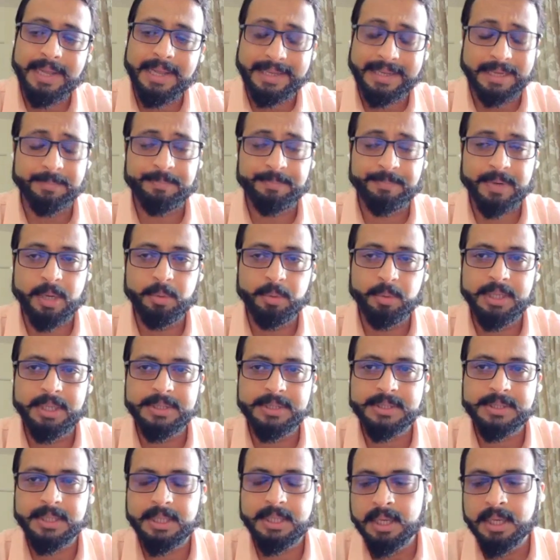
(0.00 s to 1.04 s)
I can
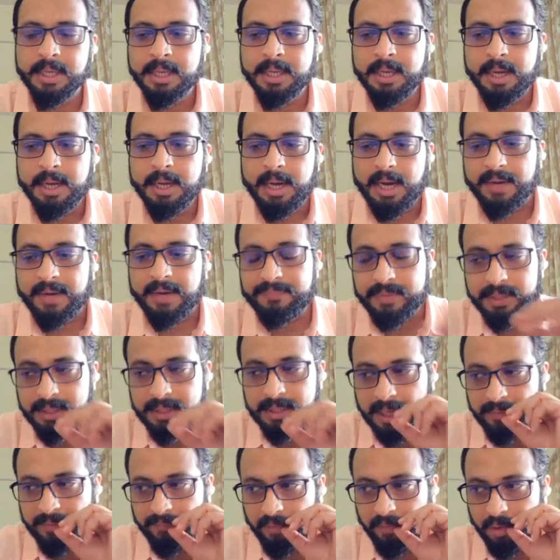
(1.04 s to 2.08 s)
proudly say after
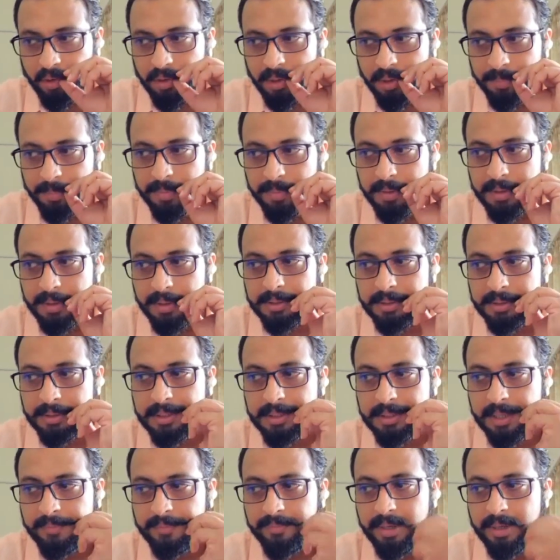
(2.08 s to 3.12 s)
that follow-up,
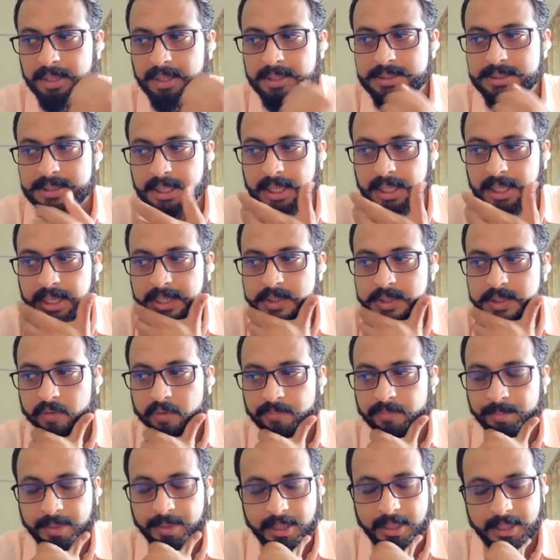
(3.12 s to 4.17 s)
there were a series
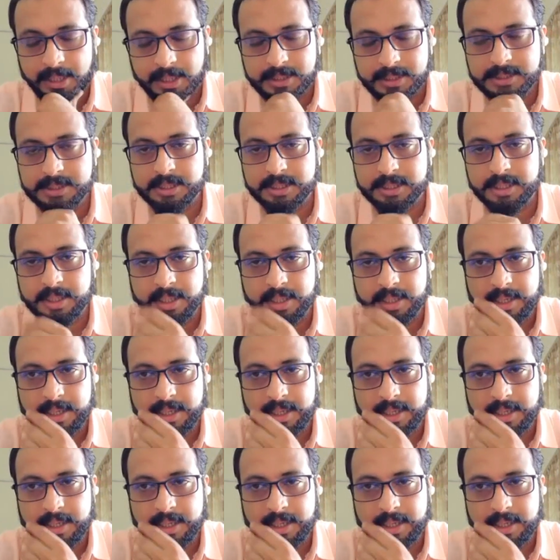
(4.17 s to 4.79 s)
of meetings